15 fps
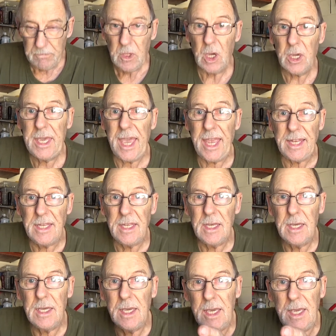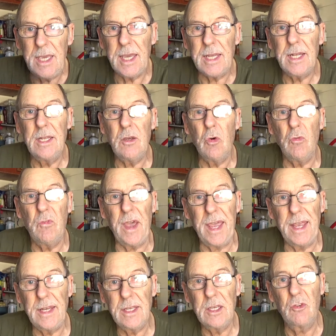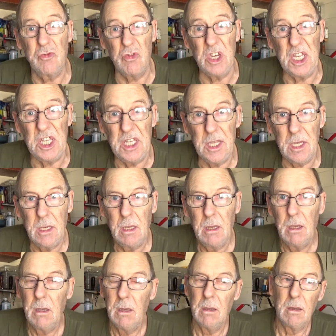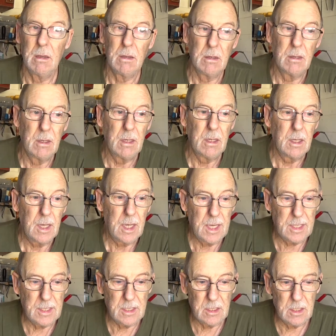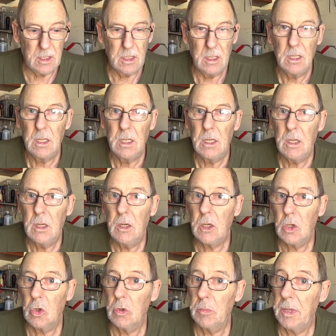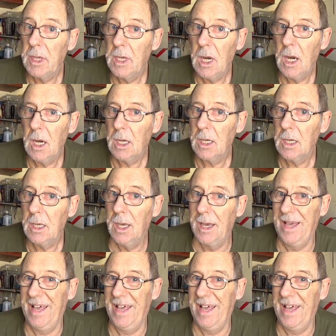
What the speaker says: Again, he had a little van, green, and it could have been khaki.